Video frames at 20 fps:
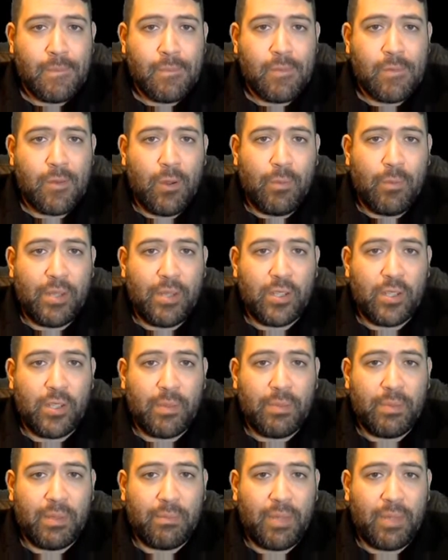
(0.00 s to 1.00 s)
So
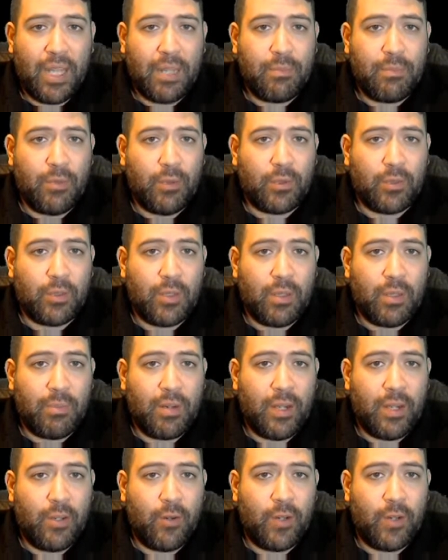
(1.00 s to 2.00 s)
Bishop and Black Bolt are the
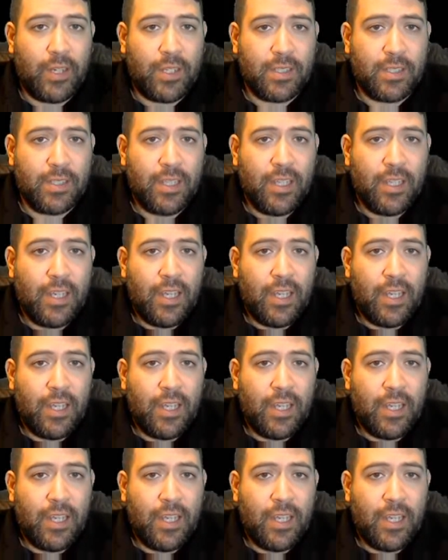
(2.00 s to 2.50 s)
priorities.